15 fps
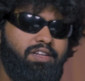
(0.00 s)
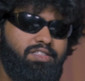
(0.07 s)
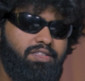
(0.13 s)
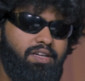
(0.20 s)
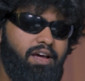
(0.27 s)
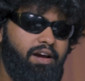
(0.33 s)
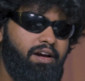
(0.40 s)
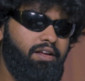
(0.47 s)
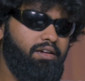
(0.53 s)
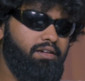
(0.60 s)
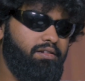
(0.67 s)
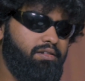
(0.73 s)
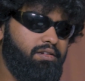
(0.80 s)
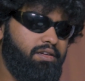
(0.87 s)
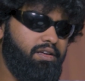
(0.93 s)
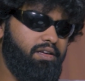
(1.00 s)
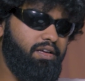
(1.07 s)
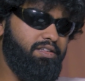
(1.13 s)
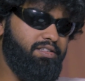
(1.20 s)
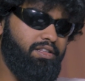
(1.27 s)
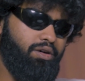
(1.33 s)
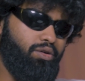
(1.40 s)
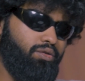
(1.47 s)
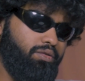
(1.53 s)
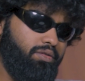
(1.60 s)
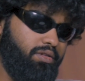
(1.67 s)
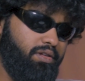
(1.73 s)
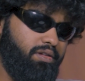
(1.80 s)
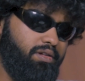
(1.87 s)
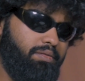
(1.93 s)
Christianity, he's now
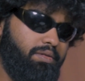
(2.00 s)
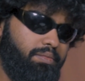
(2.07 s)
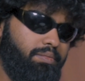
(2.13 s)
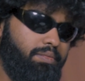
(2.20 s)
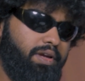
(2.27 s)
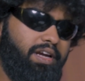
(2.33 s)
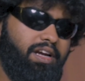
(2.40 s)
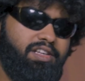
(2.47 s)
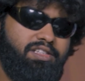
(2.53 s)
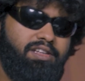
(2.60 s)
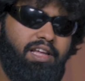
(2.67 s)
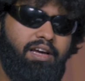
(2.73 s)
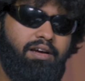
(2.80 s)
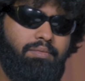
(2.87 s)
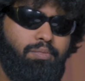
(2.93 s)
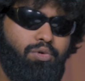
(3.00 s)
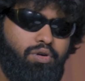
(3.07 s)
he doesn't like